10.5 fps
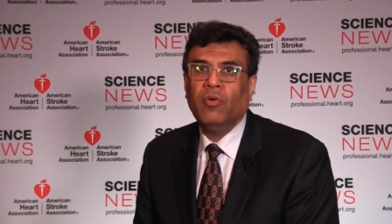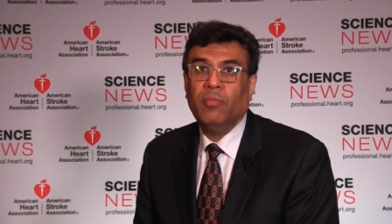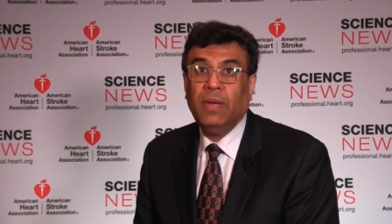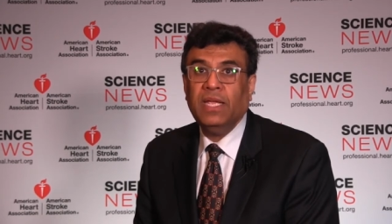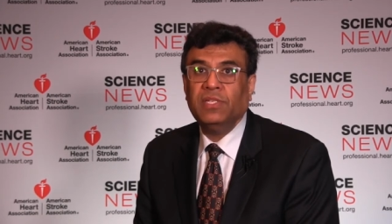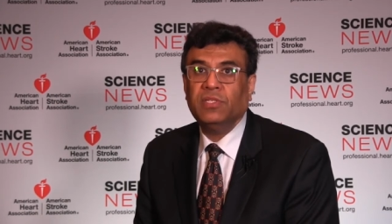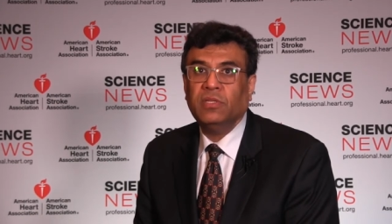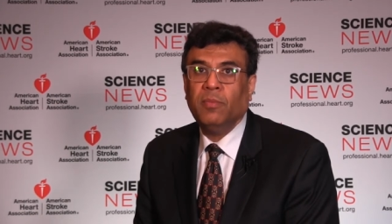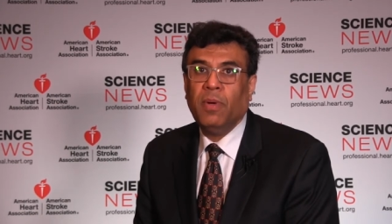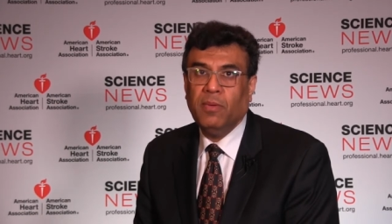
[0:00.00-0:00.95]
or replace
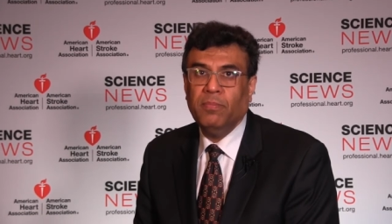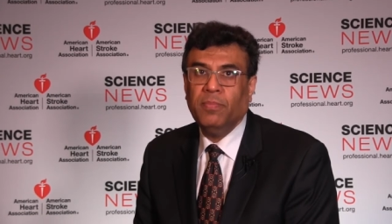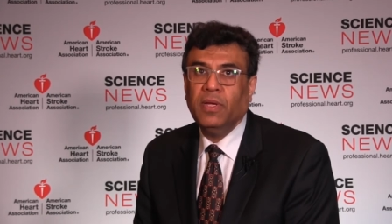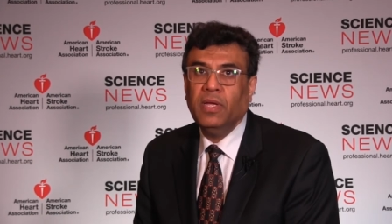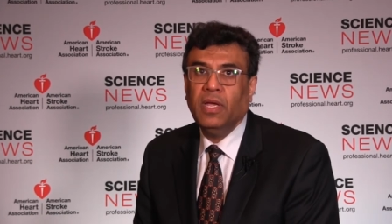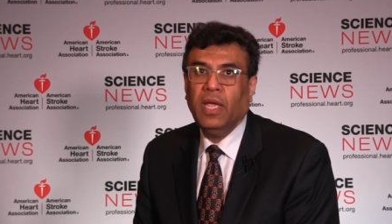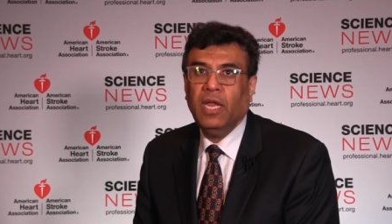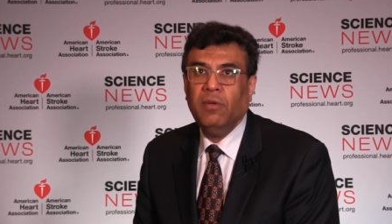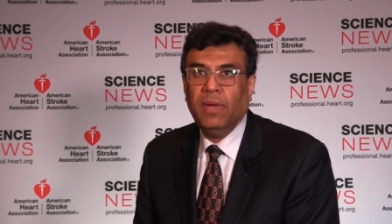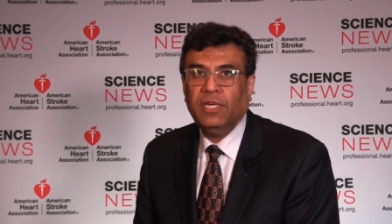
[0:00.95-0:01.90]
the pump
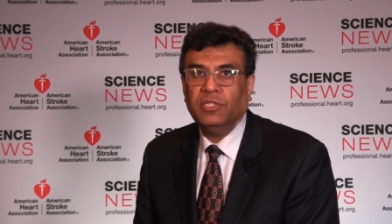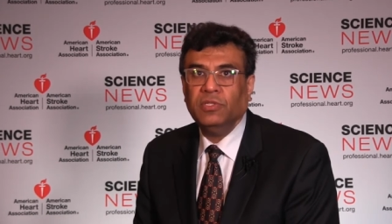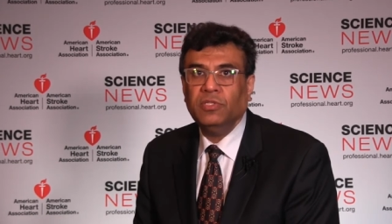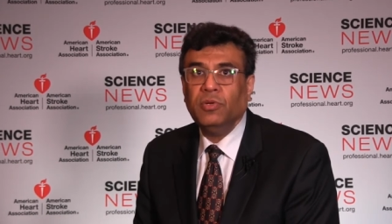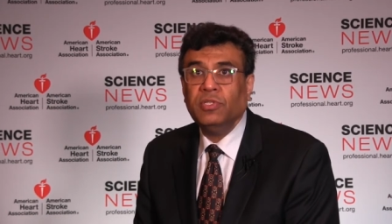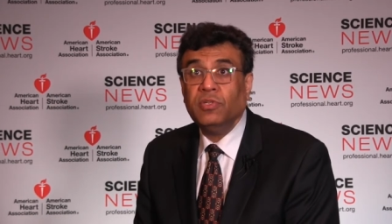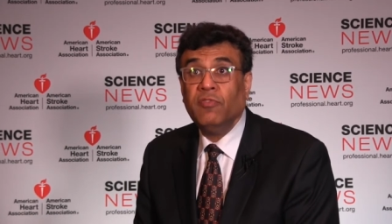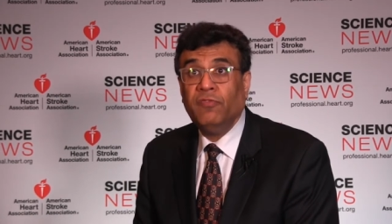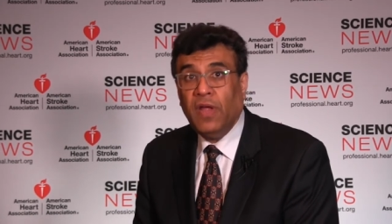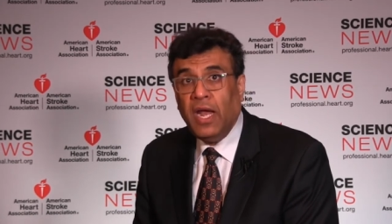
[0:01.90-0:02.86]
in patients. So it's
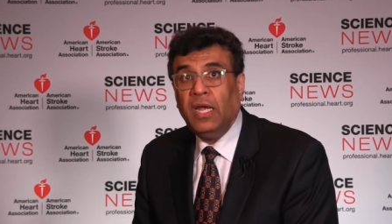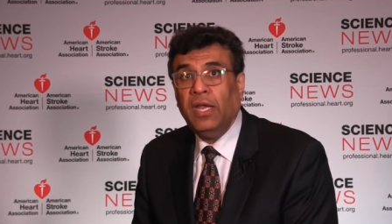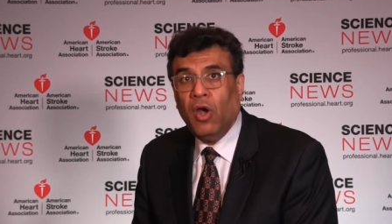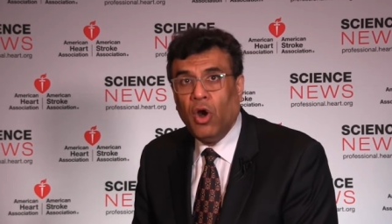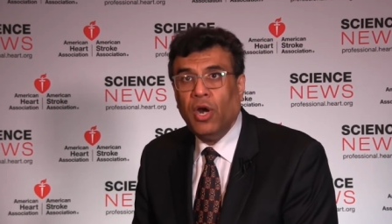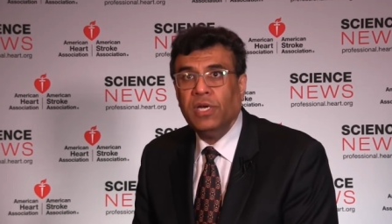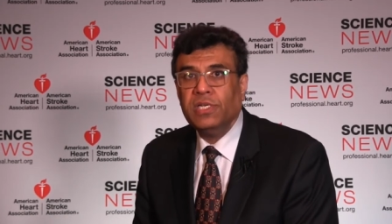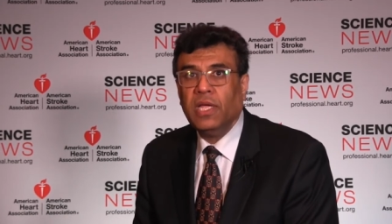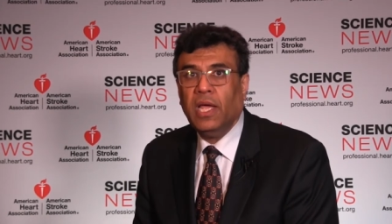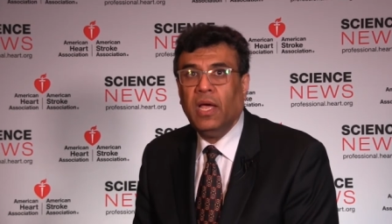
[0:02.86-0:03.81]
a fairly
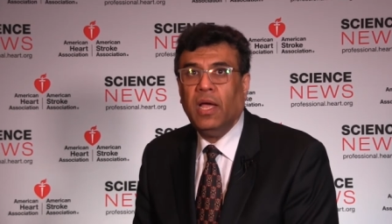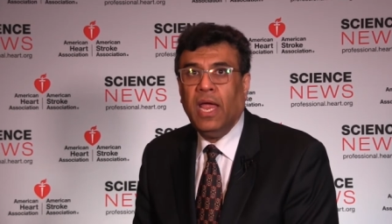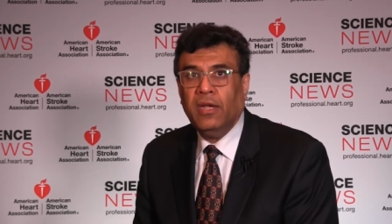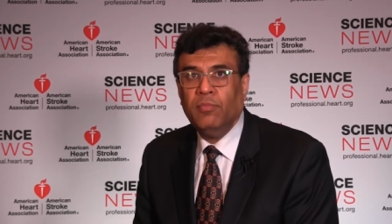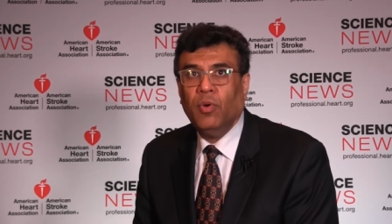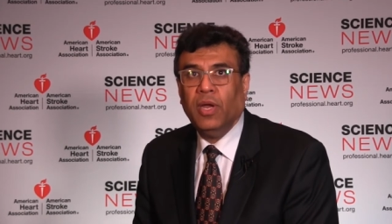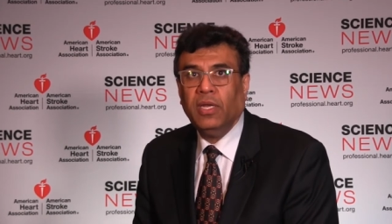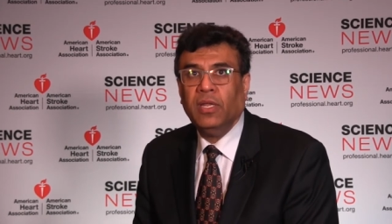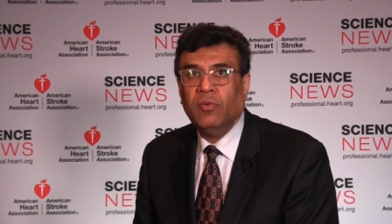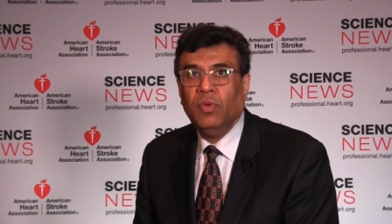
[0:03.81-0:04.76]
hard uh,
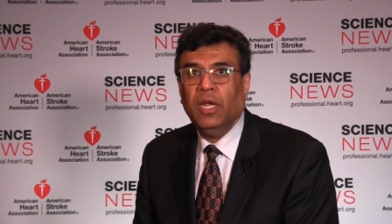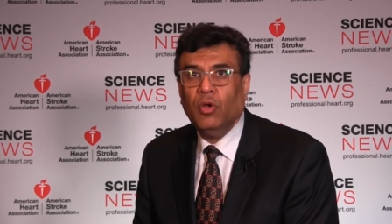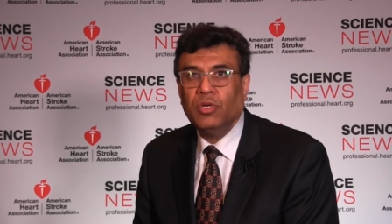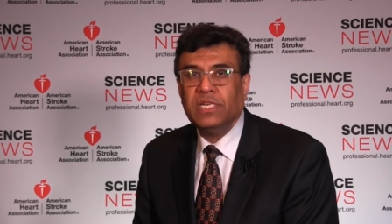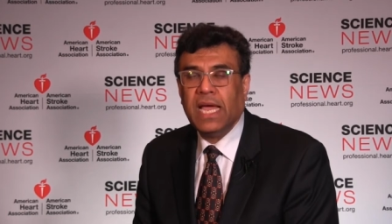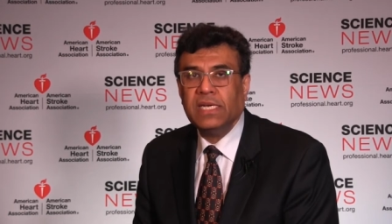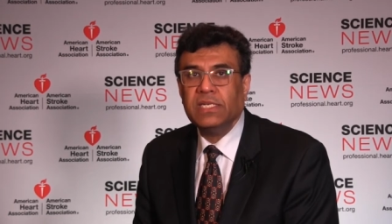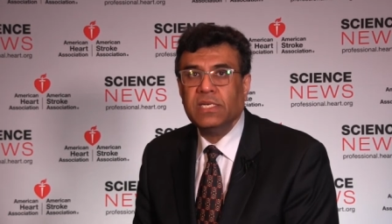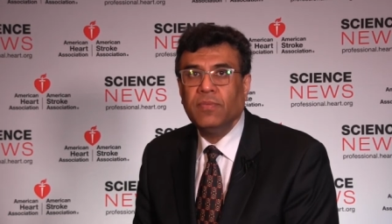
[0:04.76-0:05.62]
endpoint that we looked at.